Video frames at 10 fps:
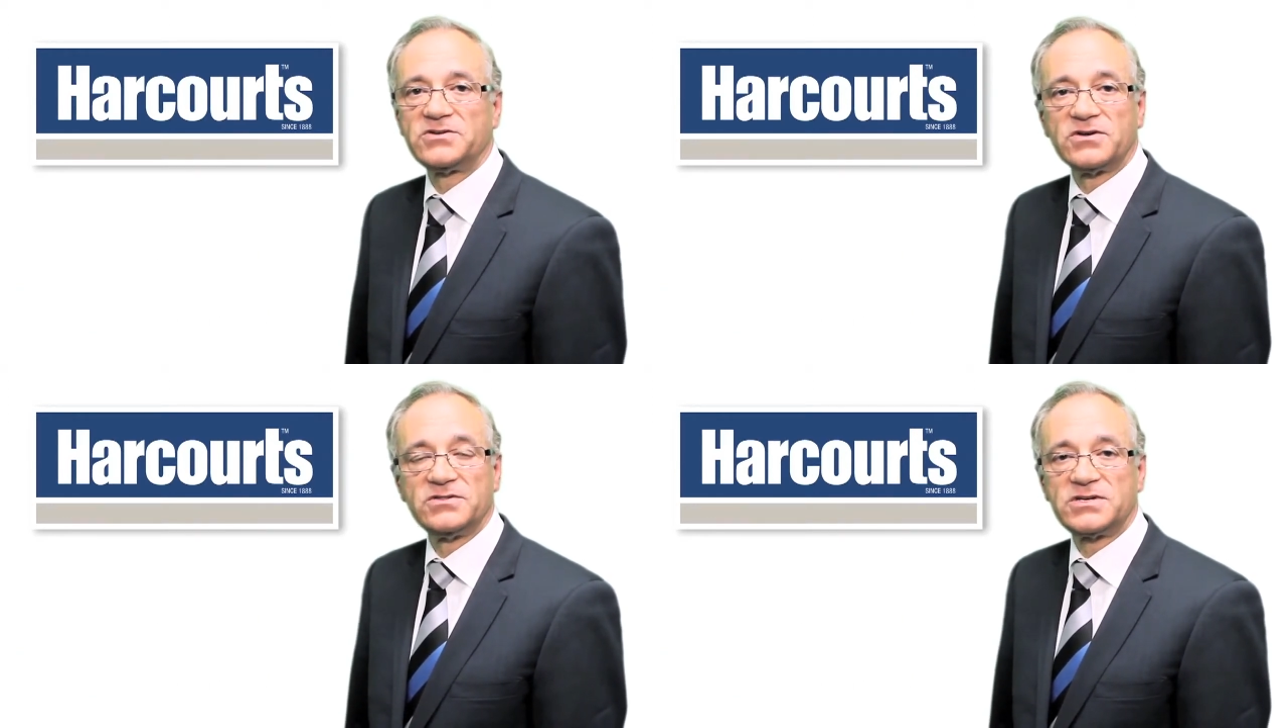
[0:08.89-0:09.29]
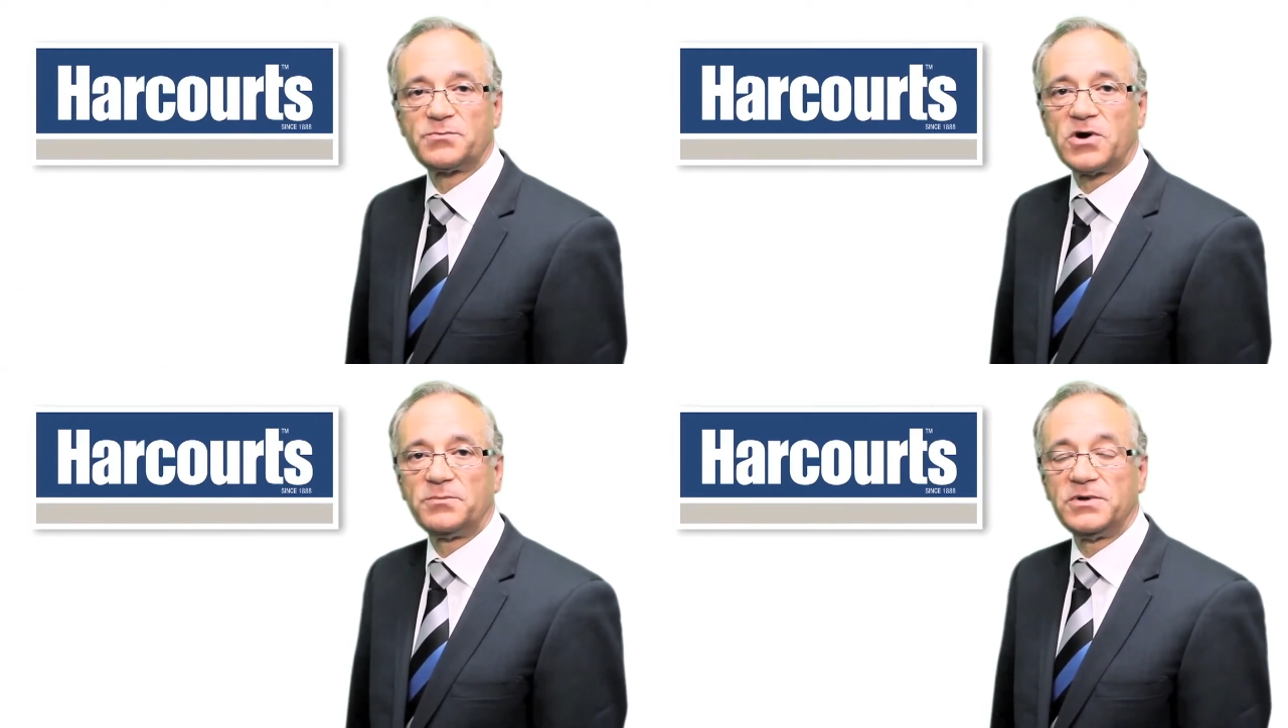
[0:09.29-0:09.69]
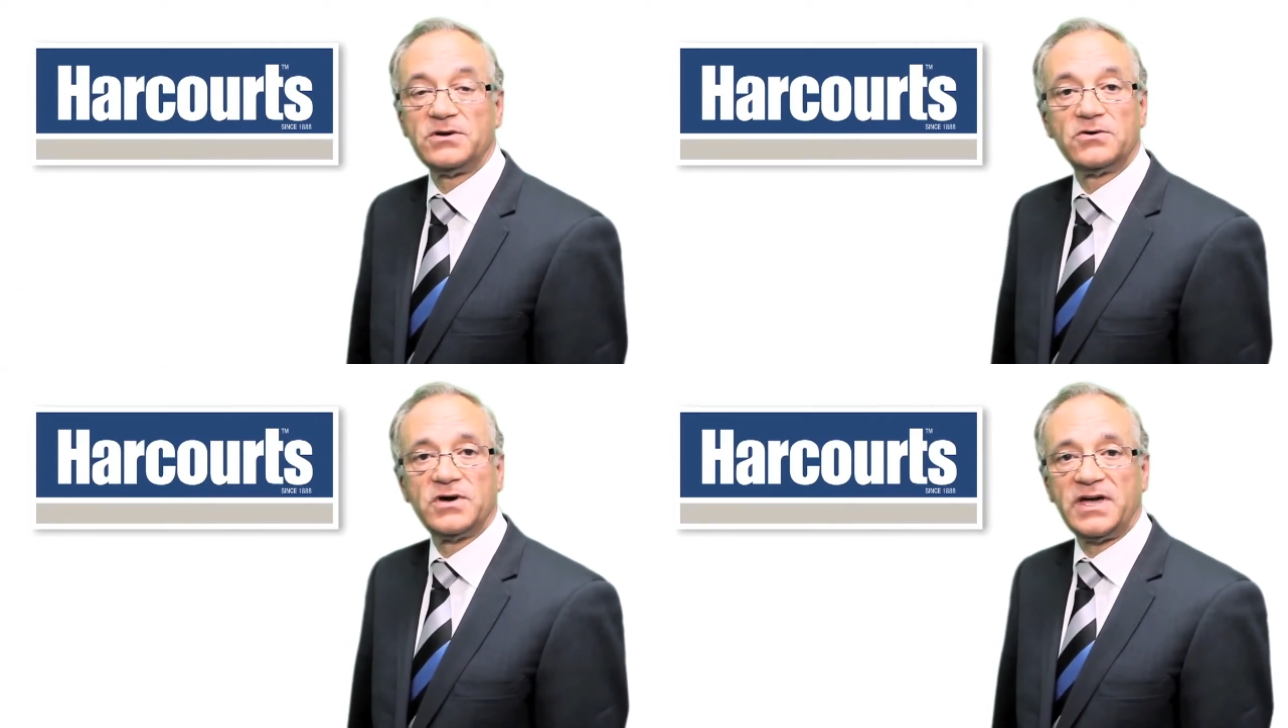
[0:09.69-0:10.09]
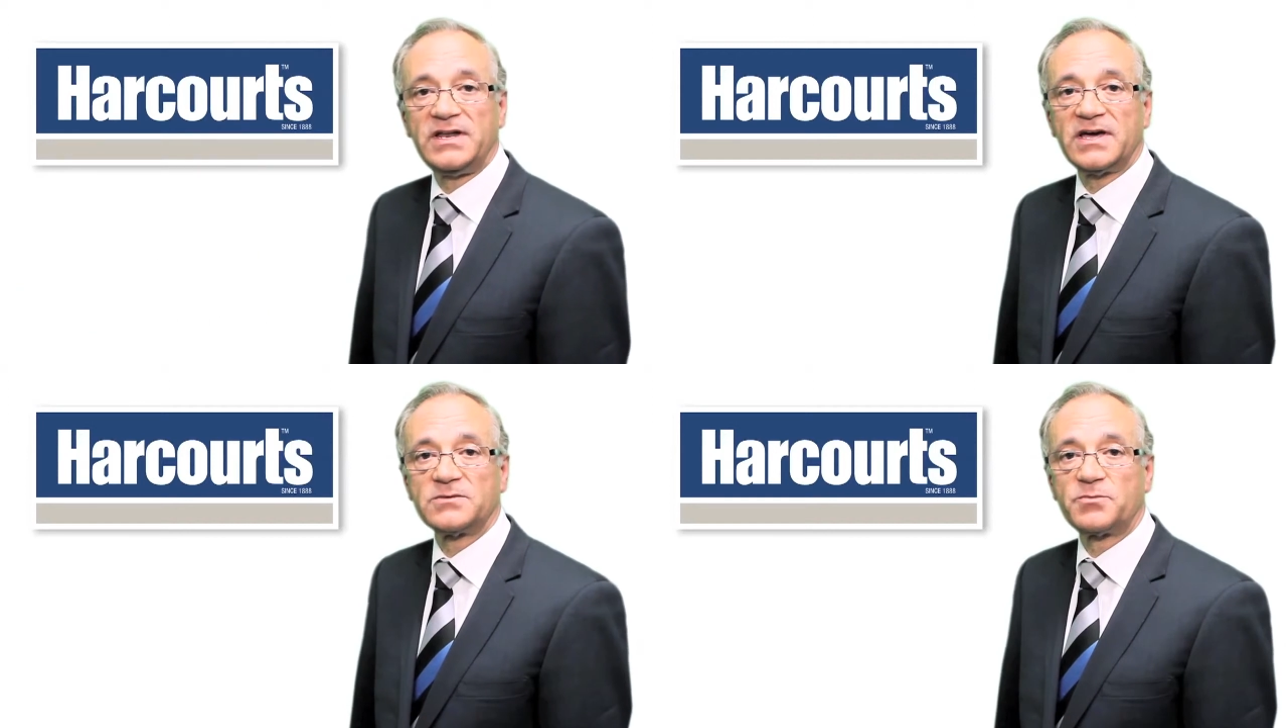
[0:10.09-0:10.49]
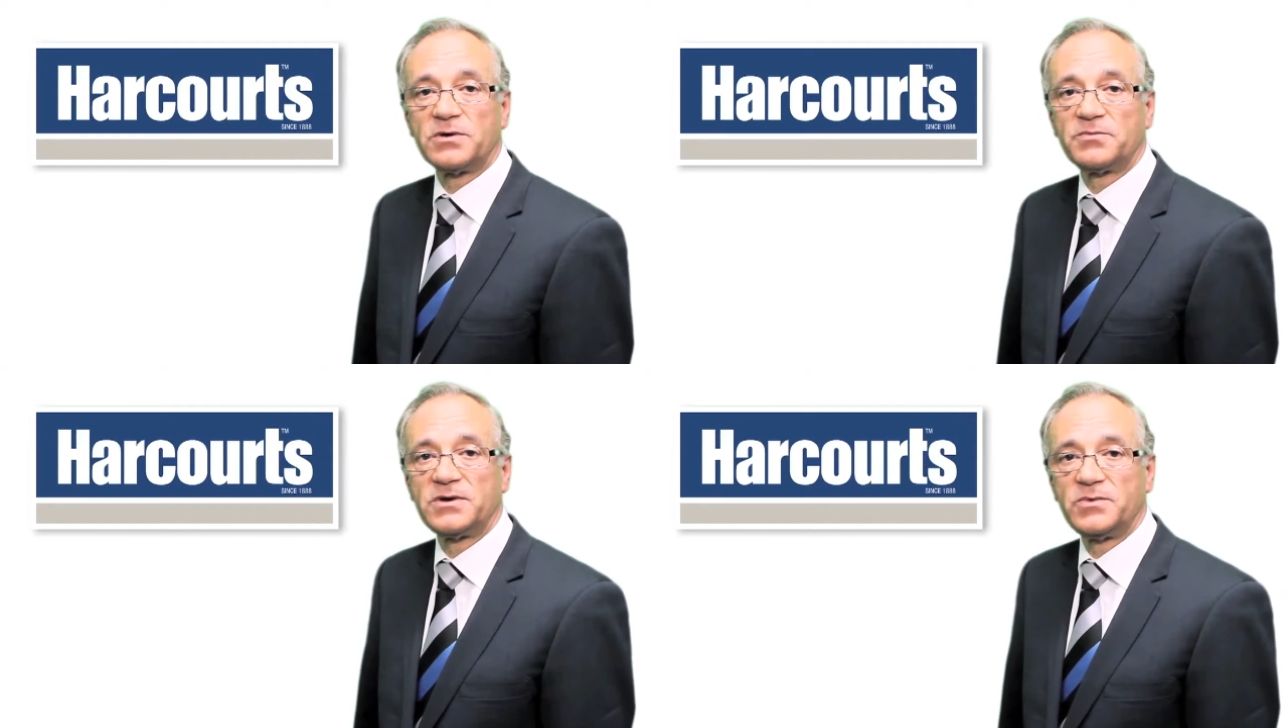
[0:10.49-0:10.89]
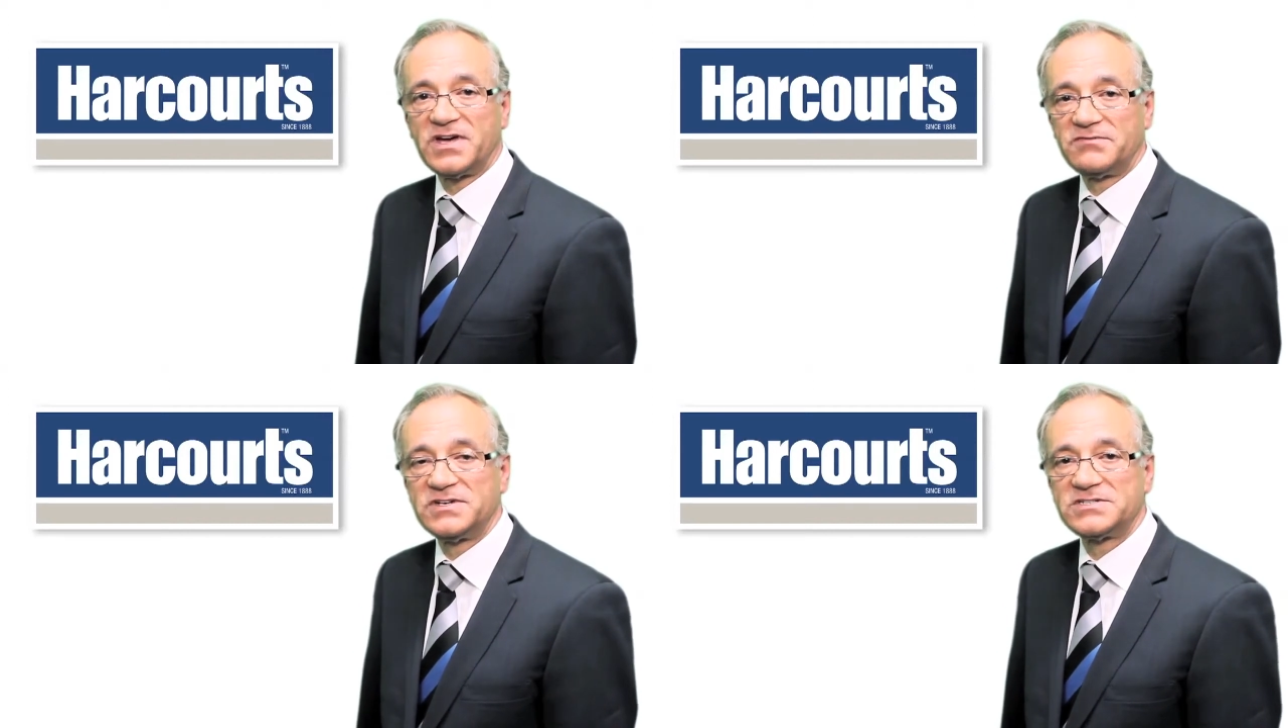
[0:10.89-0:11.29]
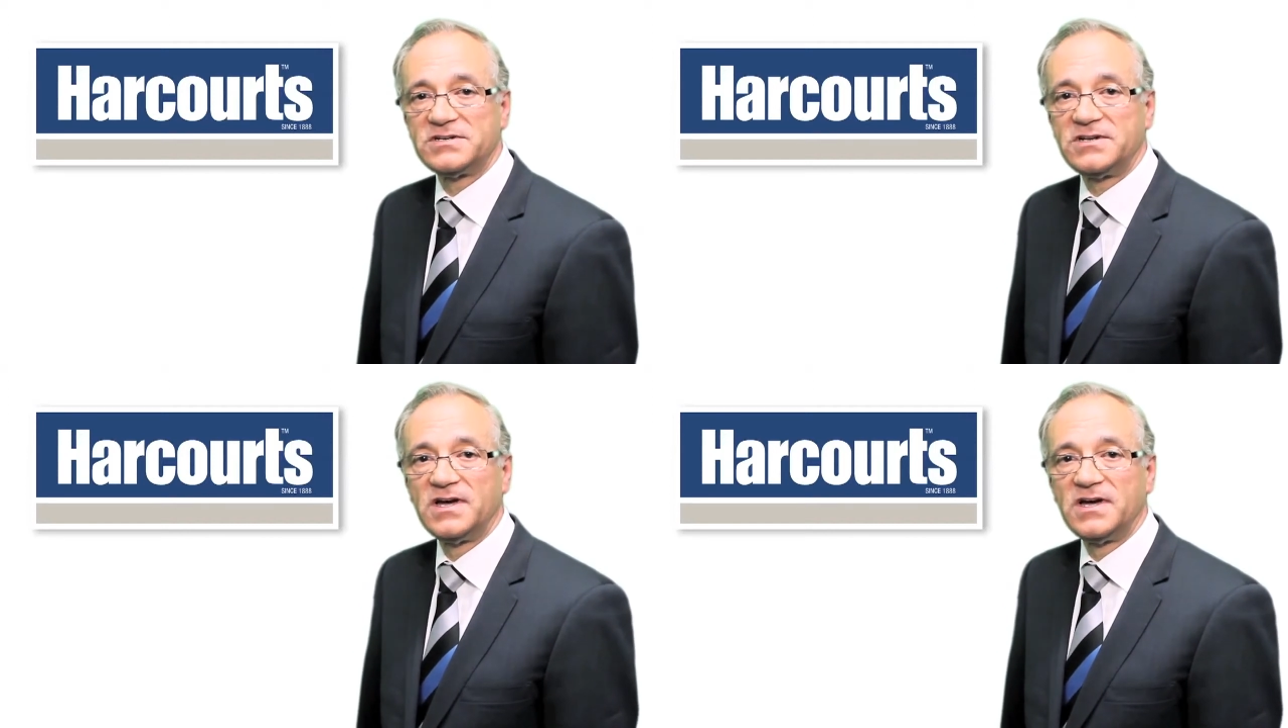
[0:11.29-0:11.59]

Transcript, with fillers: on this property or any other property we have listed,